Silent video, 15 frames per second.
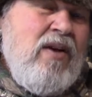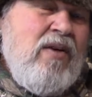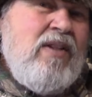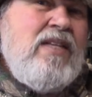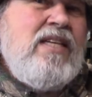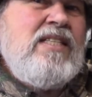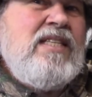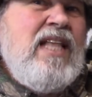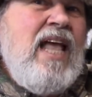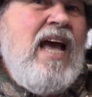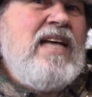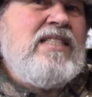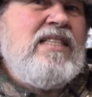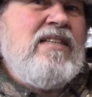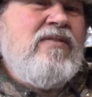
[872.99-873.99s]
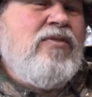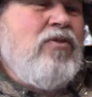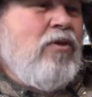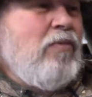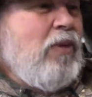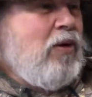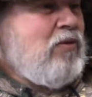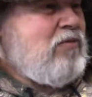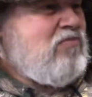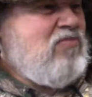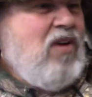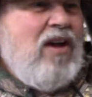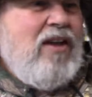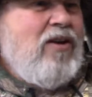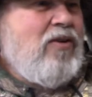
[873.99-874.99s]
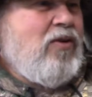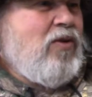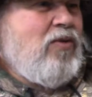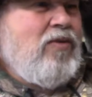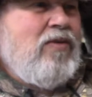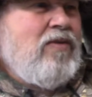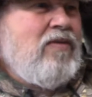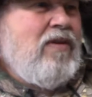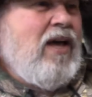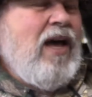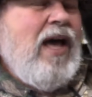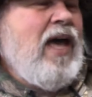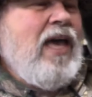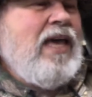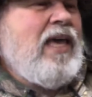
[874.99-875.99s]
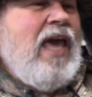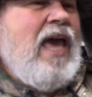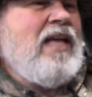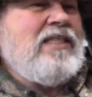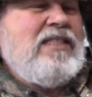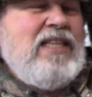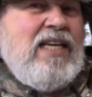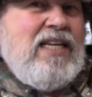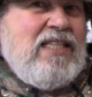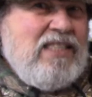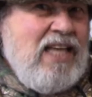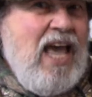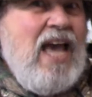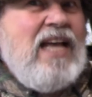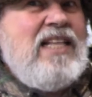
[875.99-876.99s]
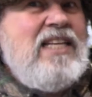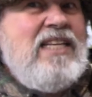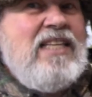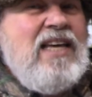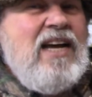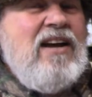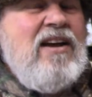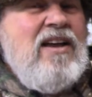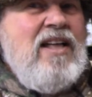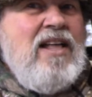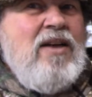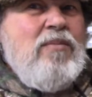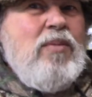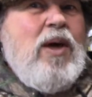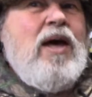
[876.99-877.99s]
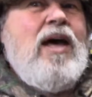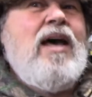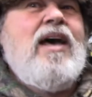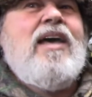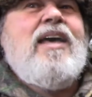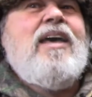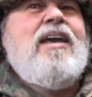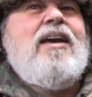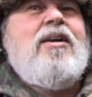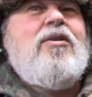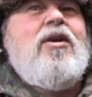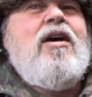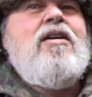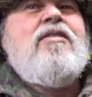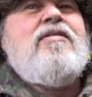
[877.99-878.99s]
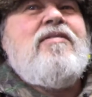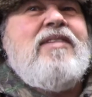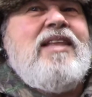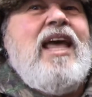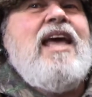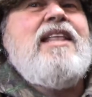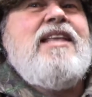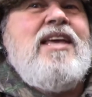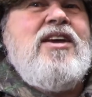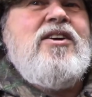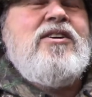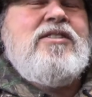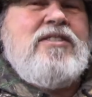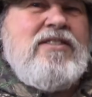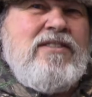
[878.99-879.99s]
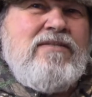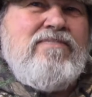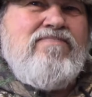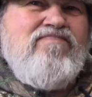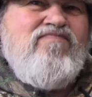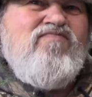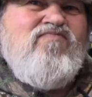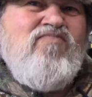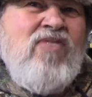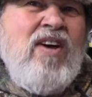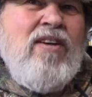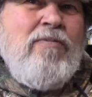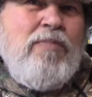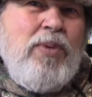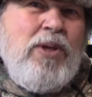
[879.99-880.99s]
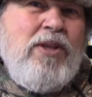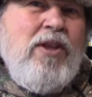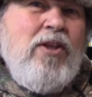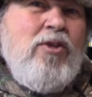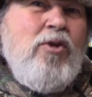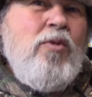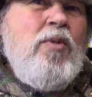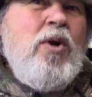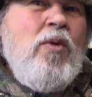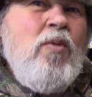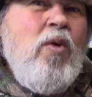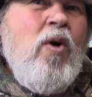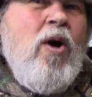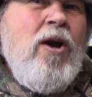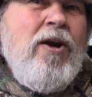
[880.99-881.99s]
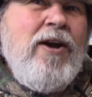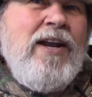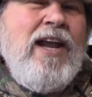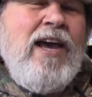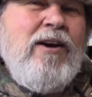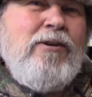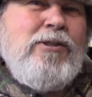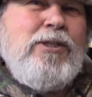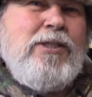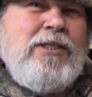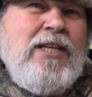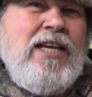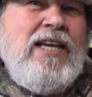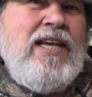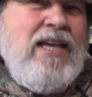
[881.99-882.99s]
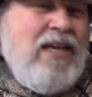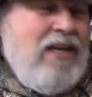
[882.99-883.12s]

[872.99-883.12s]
Well, this lasted for about, I don't know, I can't say exactly there, but around 10 years of putting aluminum wire in houses, eh?